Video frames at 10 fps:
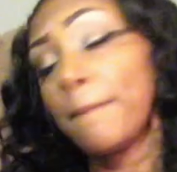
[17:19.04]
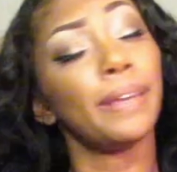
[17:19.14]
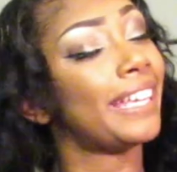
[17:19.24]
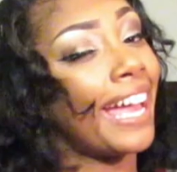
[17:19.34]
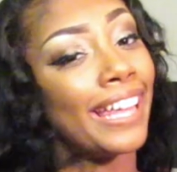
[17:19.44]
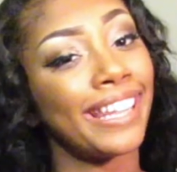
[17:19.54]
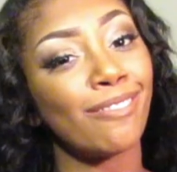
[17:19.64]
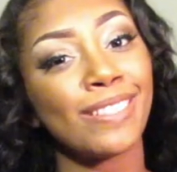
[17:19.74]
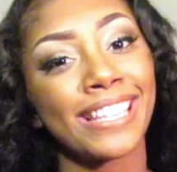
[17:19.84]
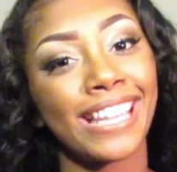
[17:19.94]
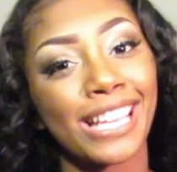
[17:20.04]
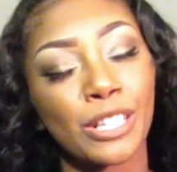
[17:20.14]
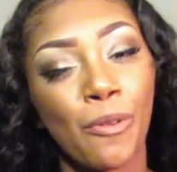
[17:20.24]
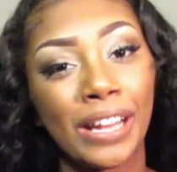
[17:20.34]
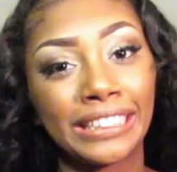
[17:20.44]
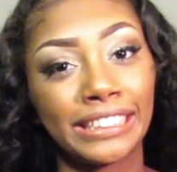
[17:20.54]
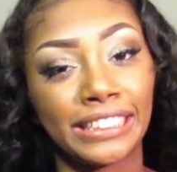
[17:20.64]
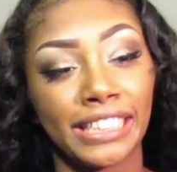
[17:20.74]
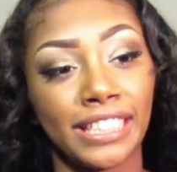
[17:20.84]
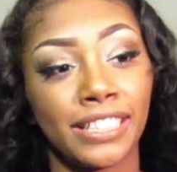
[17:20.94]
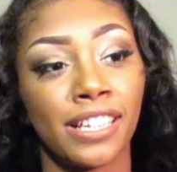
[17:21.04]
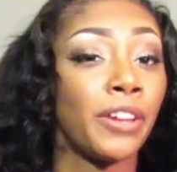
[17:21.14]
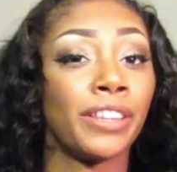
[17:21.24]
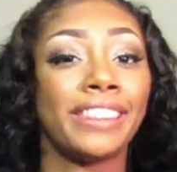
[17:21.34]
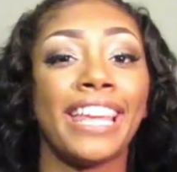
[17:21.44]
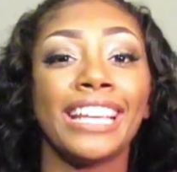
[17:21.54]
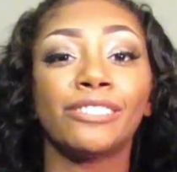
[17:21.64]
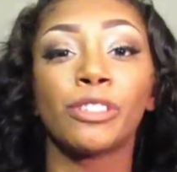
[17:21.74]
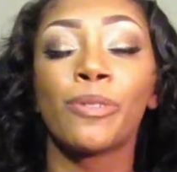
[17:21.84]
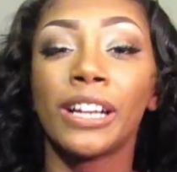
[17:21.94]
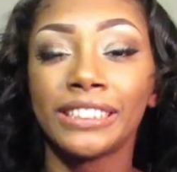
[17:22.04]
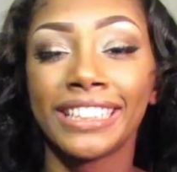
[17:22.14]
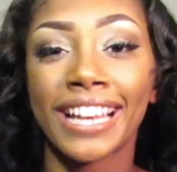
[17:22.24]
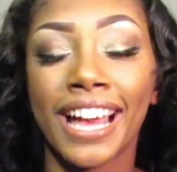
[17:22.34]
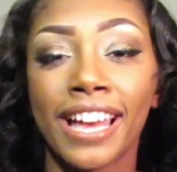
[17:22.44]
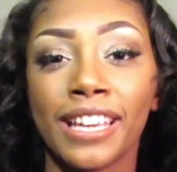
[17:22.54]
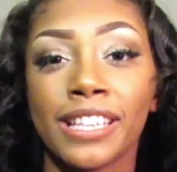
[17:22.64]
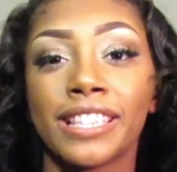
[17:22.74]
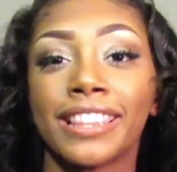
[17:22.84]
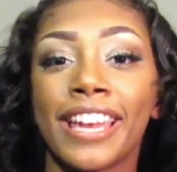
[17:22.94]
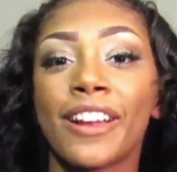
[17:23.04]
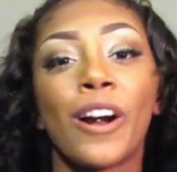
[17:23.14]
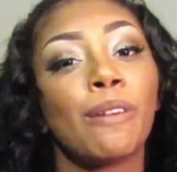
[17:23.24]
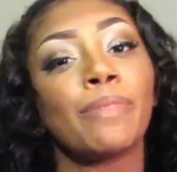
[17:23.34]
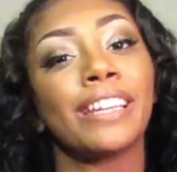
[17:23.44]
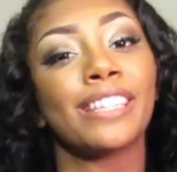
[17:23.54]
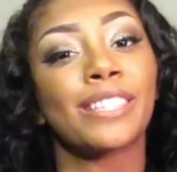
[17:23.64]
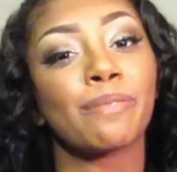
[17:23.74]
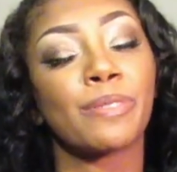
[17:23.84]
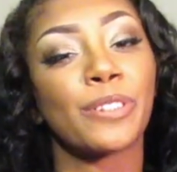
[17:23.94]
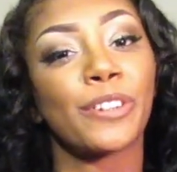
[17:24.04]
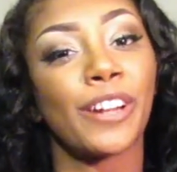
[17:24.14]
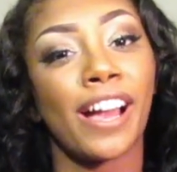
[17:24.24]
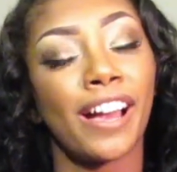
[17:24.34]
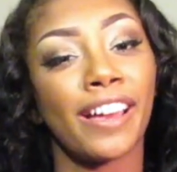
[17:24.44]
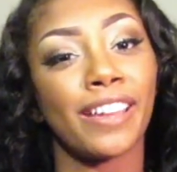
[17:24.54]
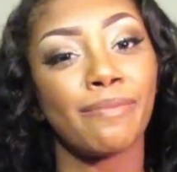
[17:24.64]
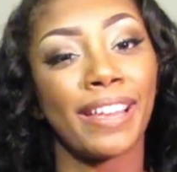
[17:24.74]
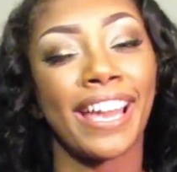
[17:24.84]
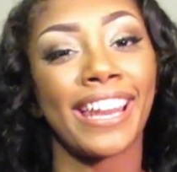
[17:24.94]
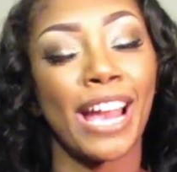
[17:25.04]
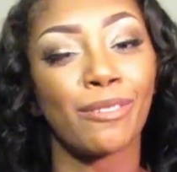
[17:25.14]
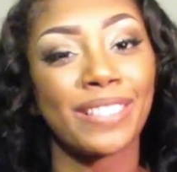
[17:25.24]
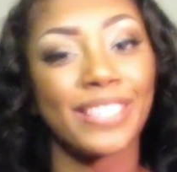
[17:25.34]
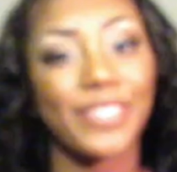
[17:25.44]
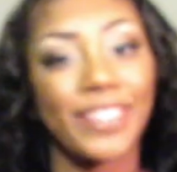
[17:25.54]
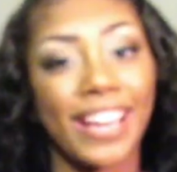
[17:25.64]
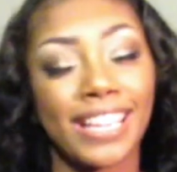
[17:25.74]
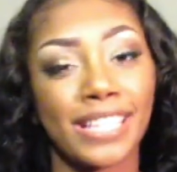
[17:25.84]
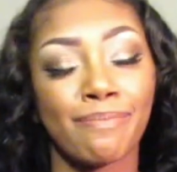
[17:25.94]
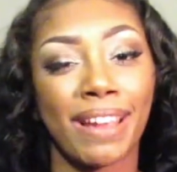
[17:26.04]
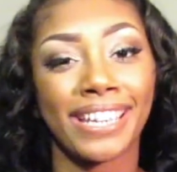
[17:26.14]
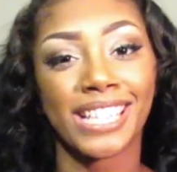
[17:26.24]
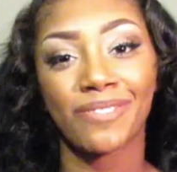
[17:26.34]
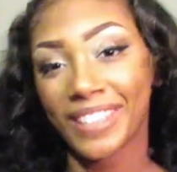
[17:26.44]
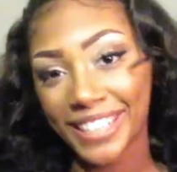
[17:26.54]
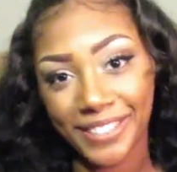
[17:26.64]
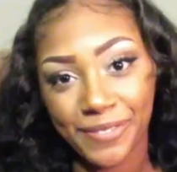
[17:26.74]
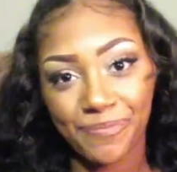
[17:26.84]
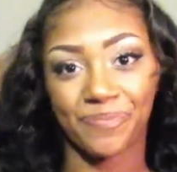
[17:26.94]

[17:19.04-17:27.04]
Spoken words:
But yeah, that was the last question. Okay, thanks for watching, guys. Like, comment, and subscribe, and I will see you guys in my next video.